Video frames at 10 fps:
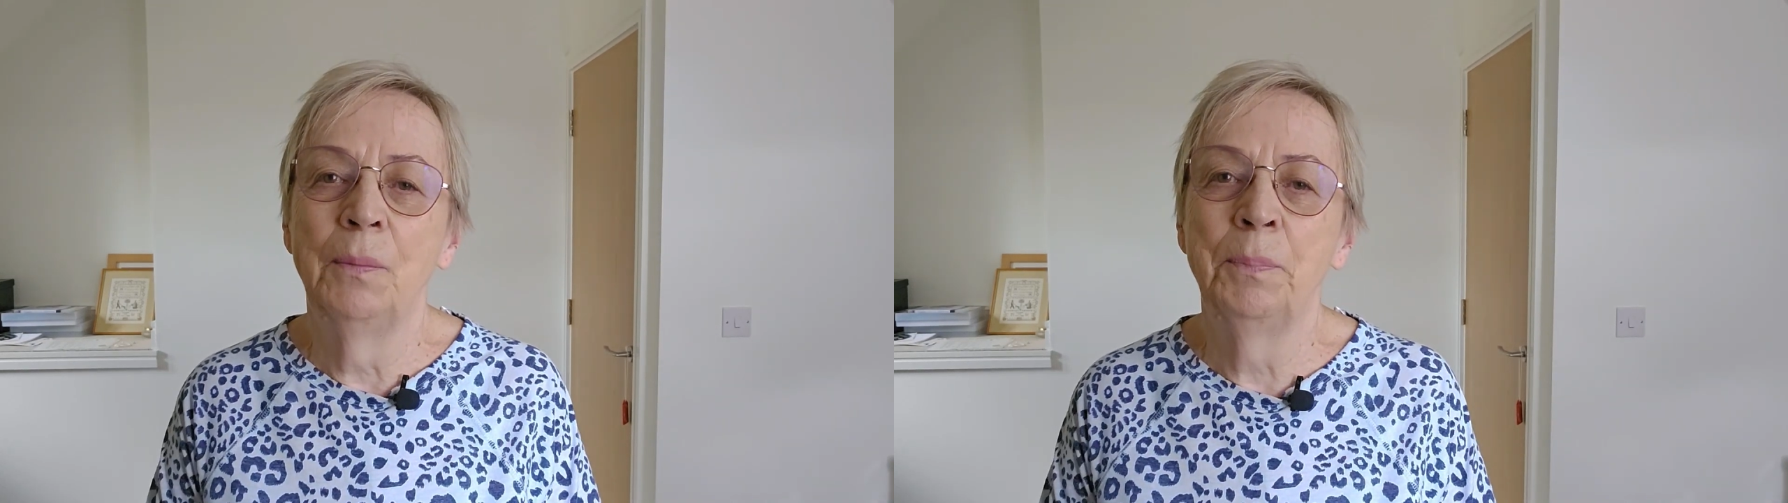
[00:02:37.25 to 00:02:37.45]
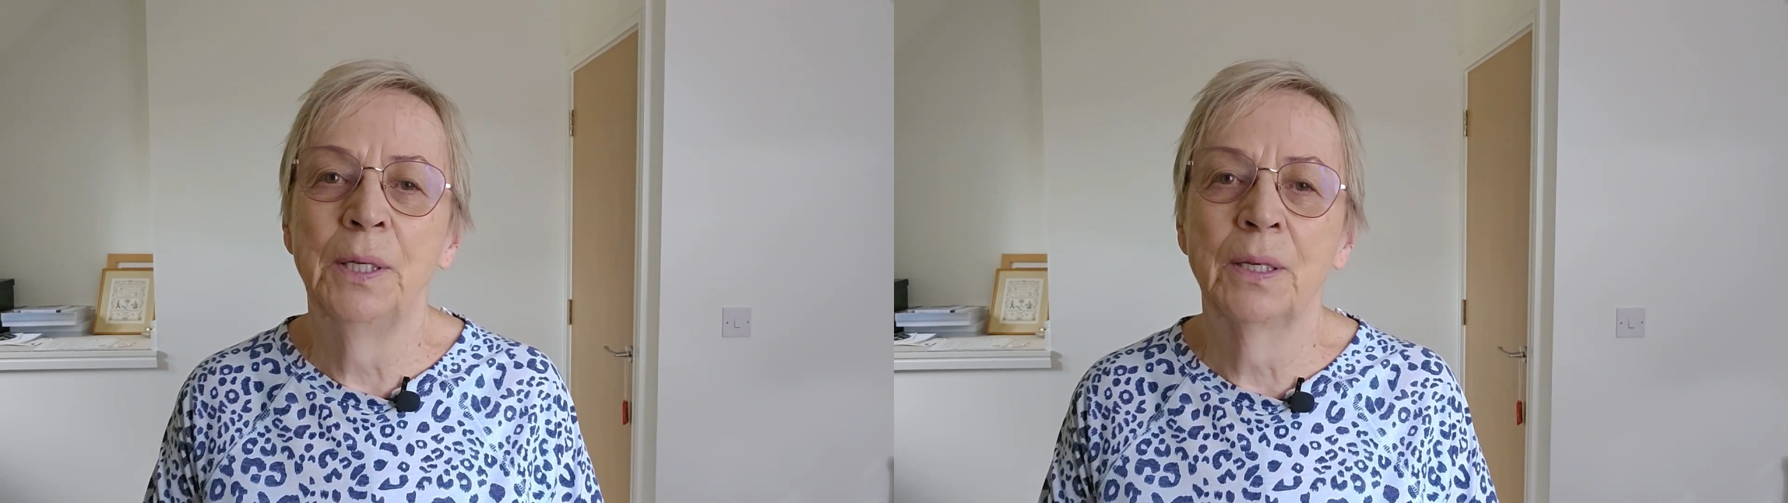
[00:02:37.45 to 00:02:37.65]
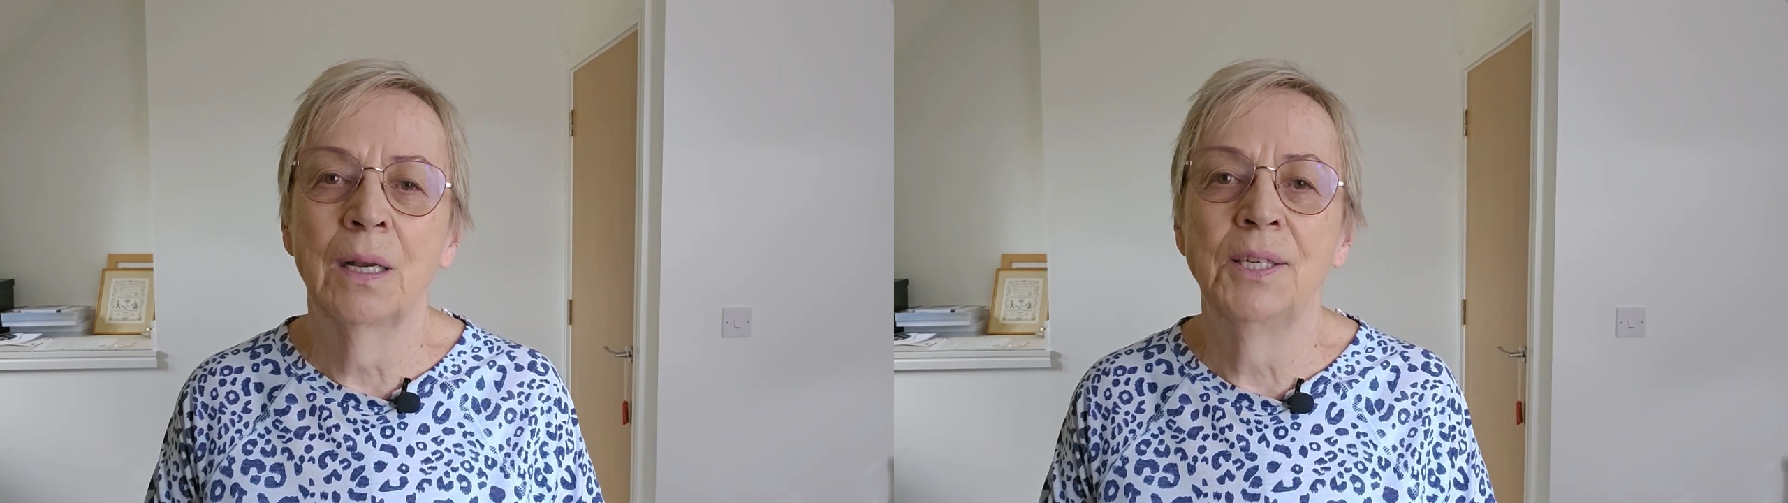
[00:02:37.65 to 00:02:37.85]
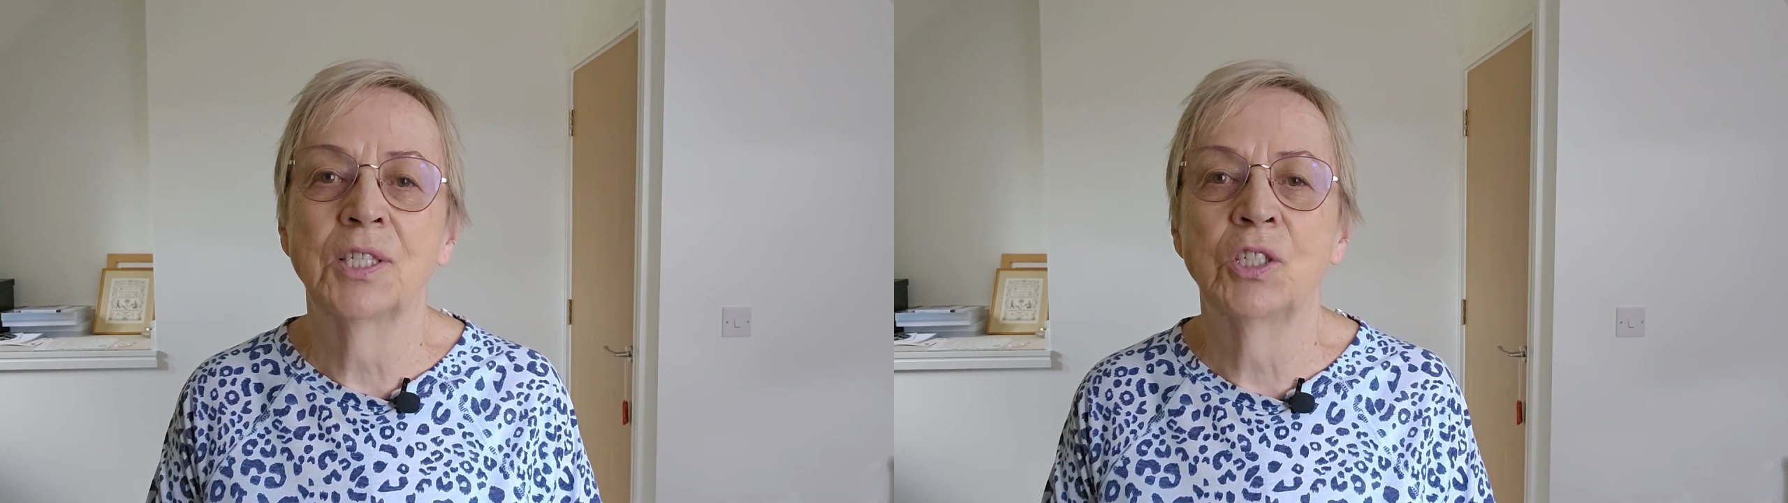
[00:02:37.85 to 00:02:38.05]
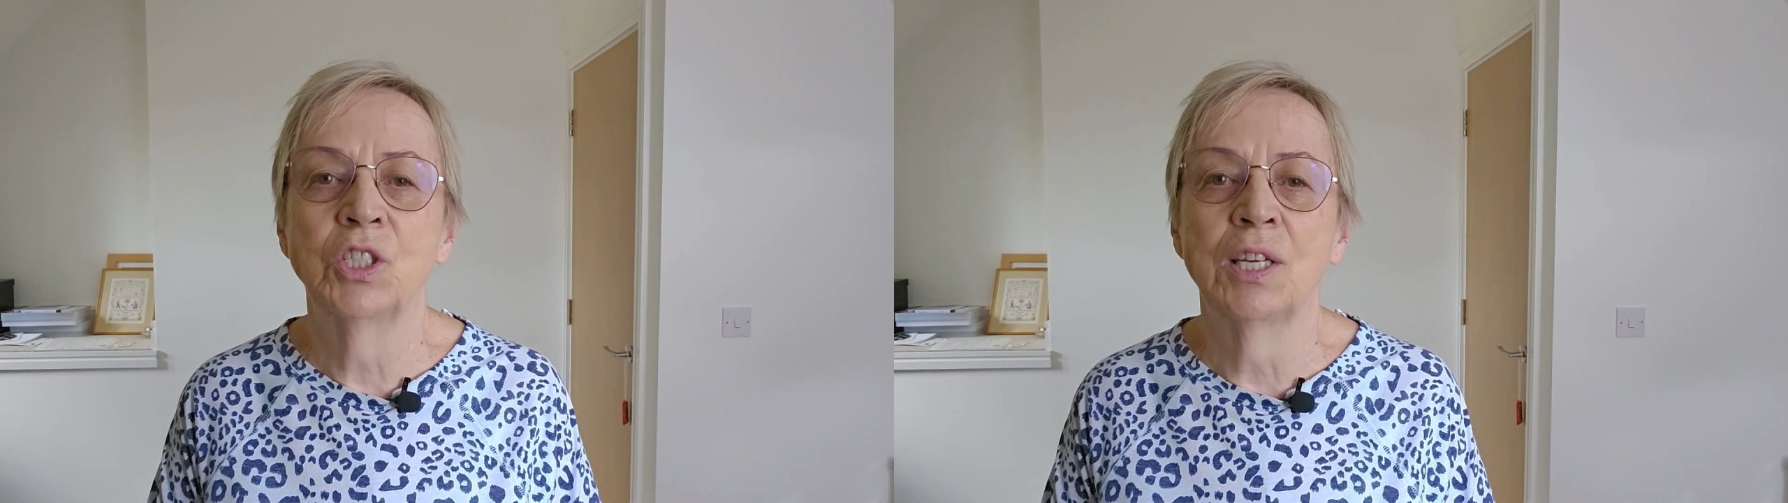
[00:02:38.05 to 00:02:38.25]
Berkeley
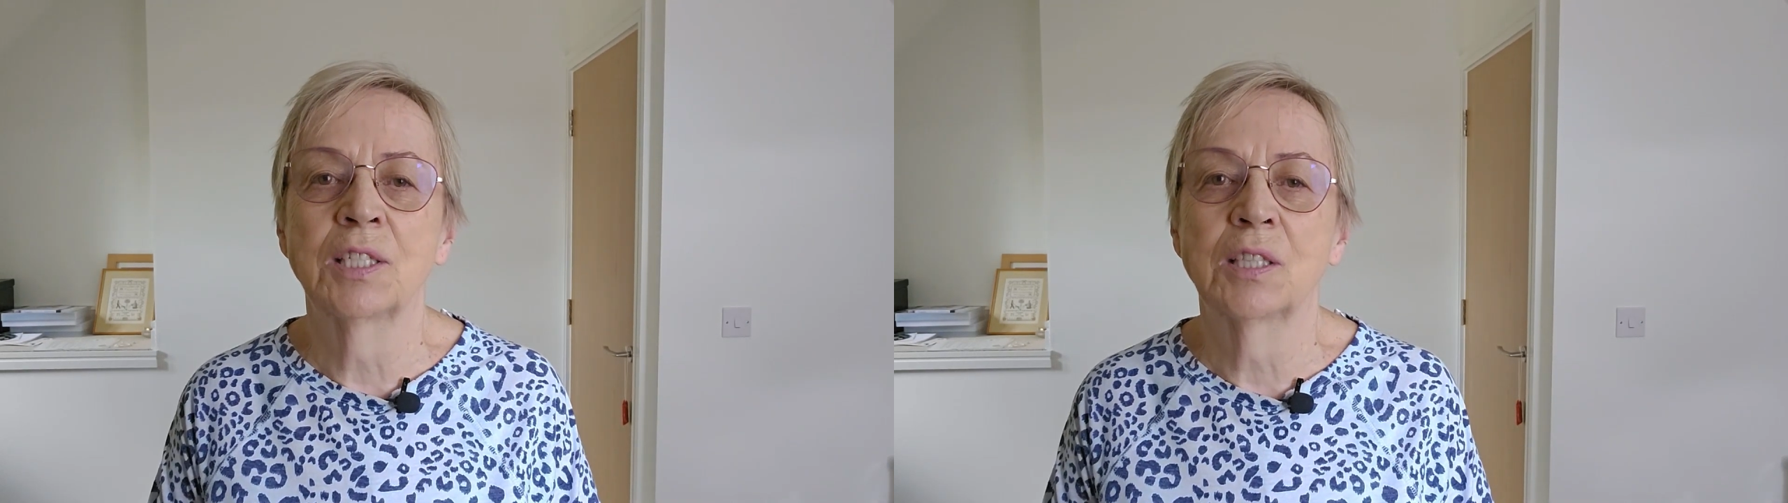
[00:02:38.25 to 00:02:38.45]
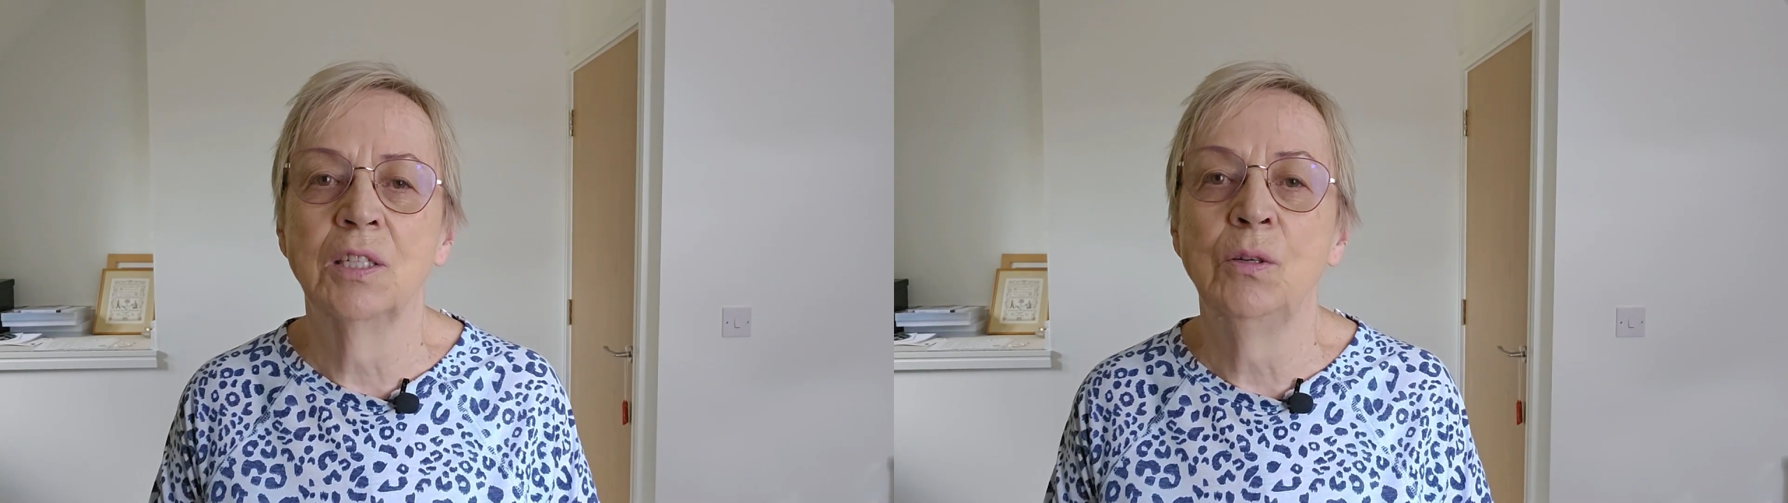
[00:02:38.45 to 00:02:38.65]
suggests that